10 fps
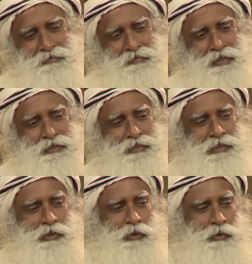of age,
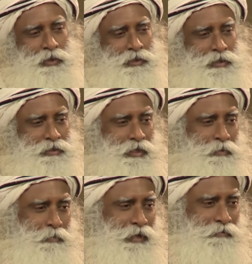slowly they
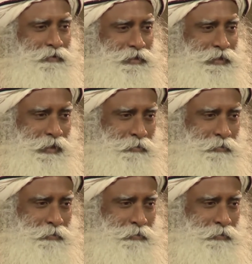start manifesting